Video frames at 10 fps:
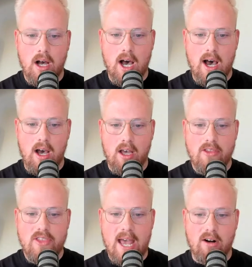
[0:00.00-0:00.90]
that
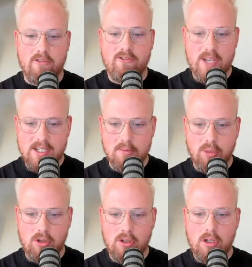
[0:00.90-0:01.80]
are
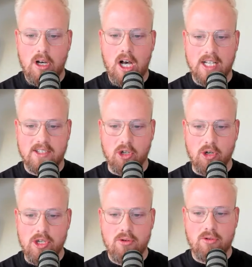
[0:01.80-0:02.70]
visible until
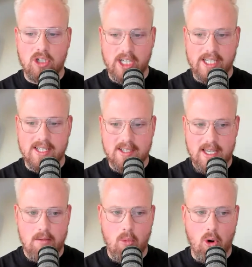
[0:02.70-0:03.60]
you click the
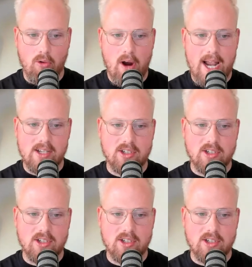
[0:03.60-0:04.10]
see more, right?